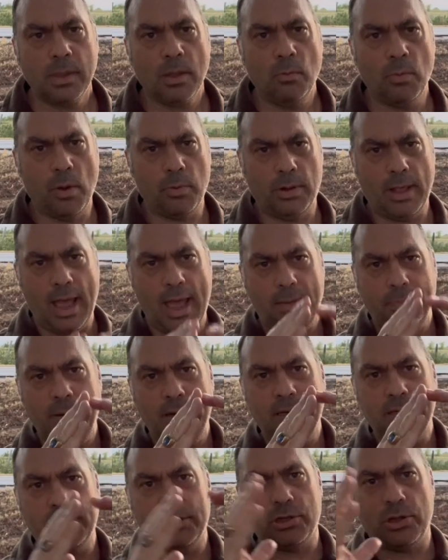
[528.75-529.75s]
What will happen
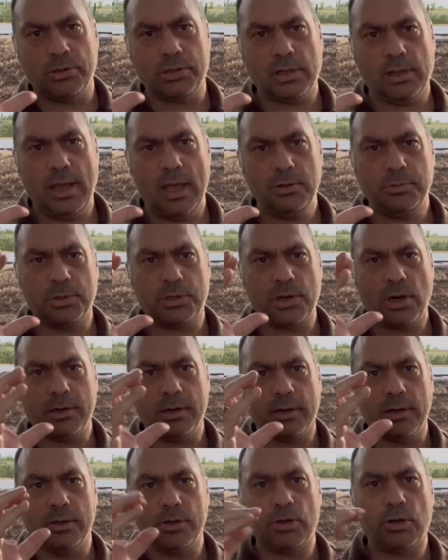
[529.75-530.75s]
is, is those clays will start
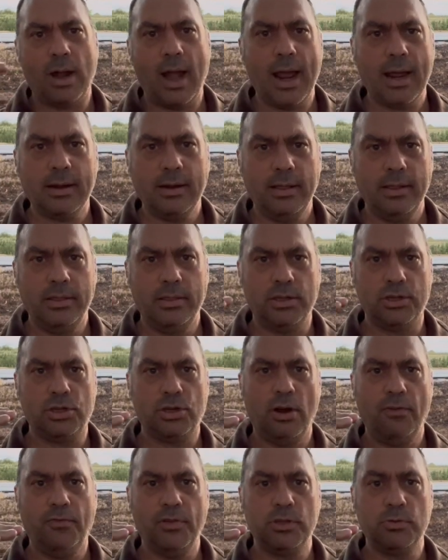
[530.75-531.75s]
to contract. The
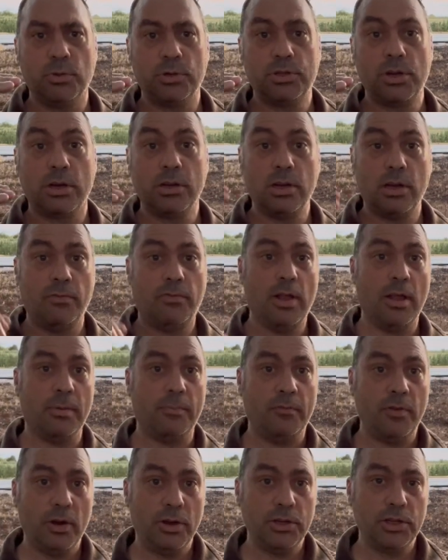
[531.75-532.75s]
surface will start to develop
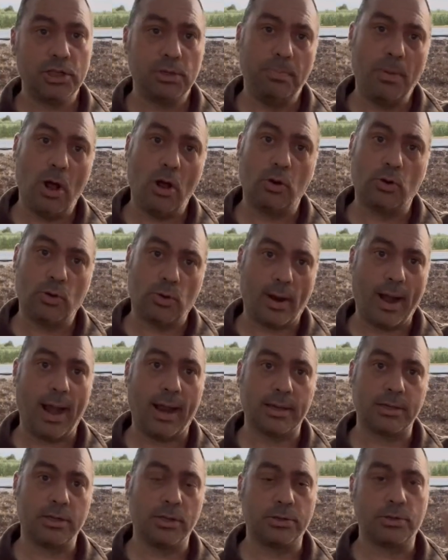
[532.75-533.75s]
very small
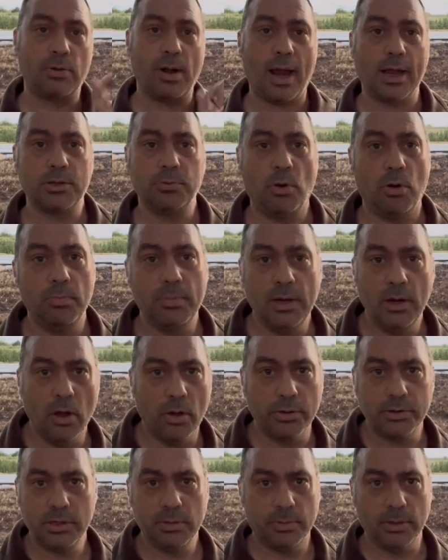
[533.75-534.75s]
cracks. Those cracks won't be
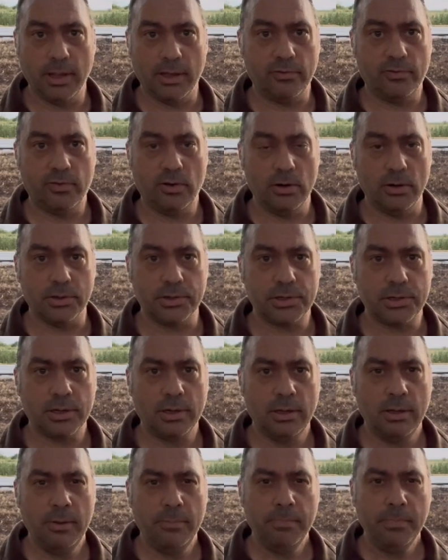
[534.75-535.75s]
noticeable at first.
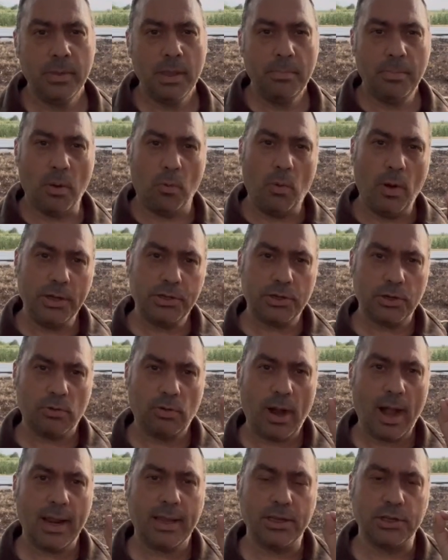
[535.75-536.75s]
But once a
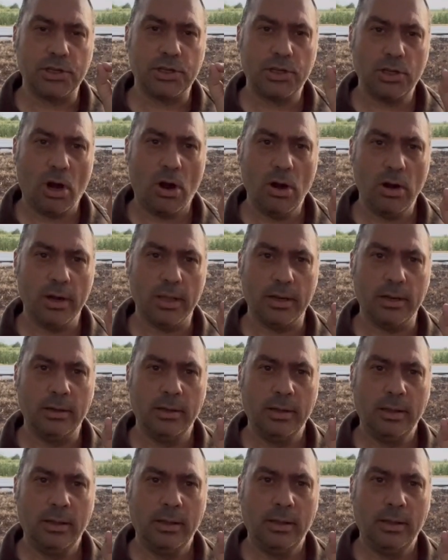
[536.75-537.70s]
crack is started,